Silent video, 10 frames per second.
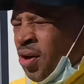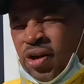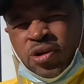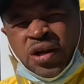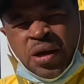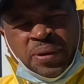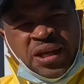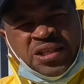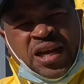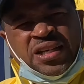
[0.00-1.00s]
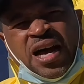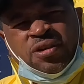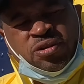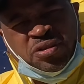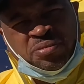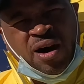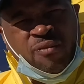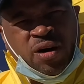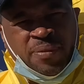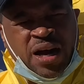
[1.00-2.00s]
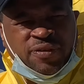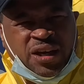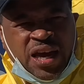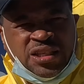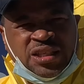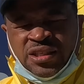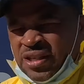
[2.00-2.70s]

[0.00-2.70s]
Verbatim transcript: to do a complete change out, do some ductwork modifications.